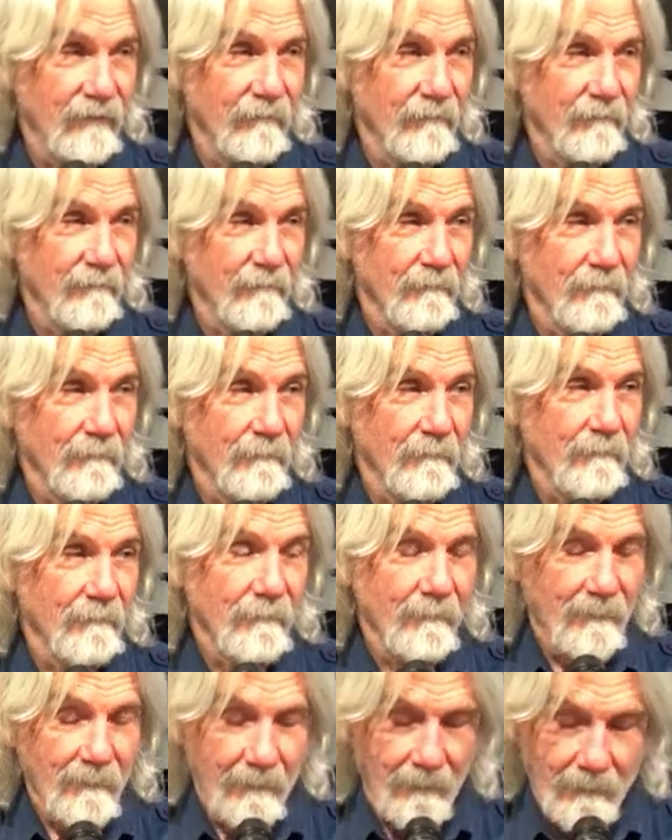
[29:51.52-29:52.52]

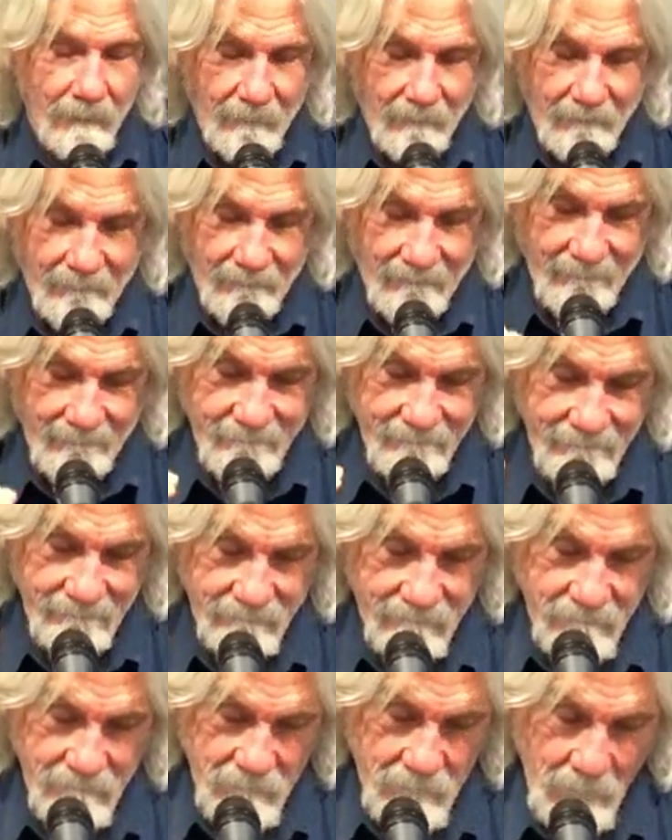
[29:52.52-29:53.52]

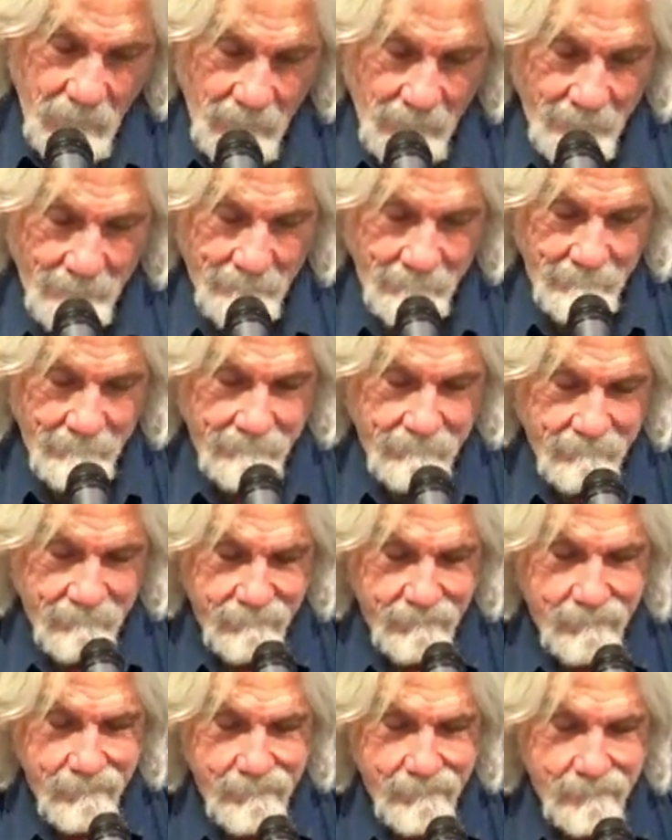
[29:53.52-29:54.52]

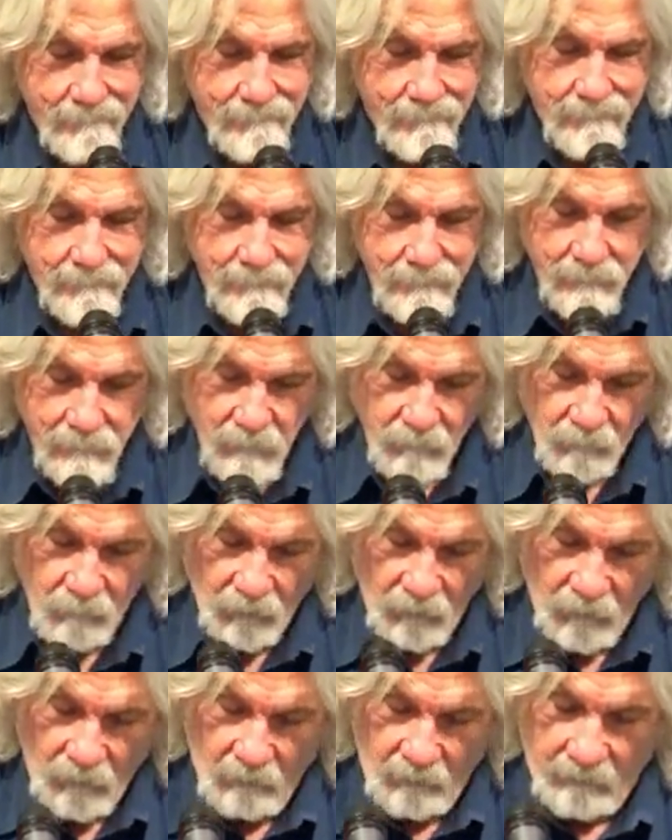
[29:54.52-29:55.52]

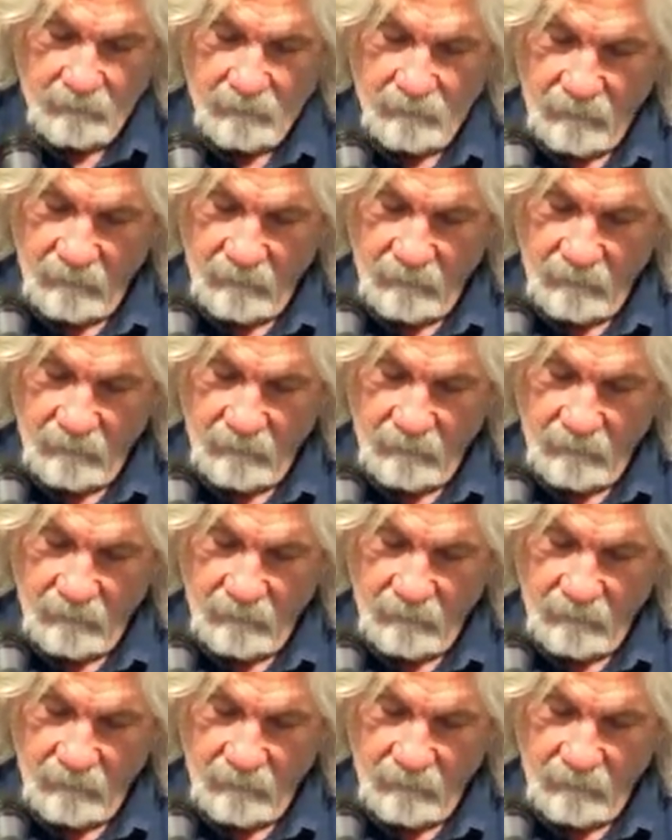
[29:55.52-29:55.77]
(no one is talking)